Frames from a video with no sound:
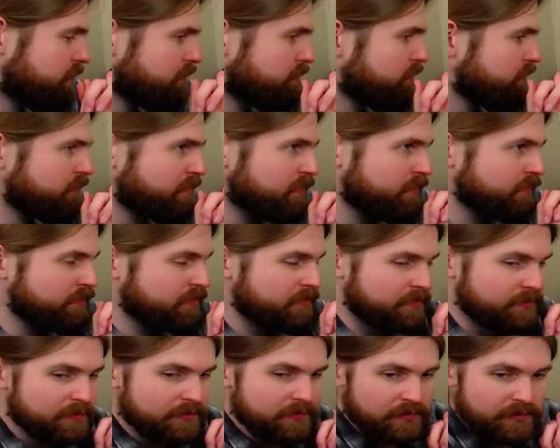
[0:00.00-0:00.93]

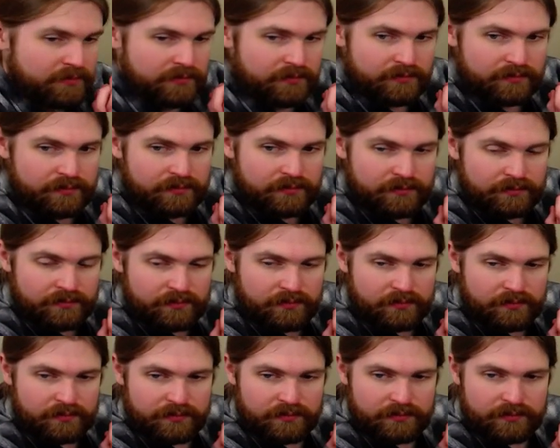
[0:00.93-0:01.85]

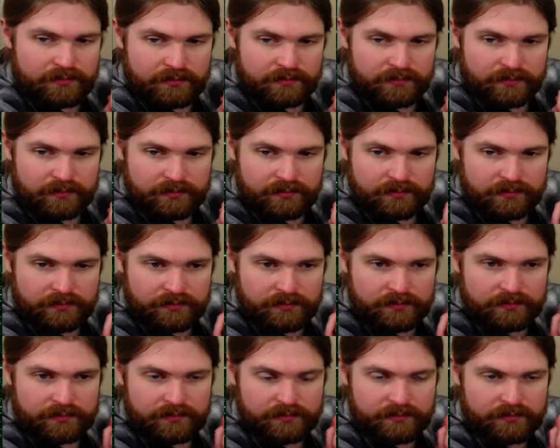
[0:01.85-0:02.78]

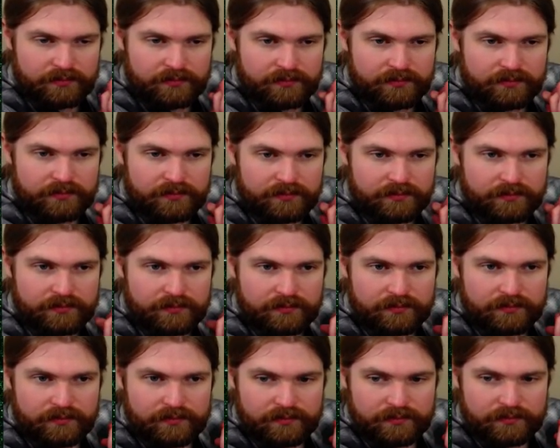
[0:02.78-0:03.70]
(not speaking)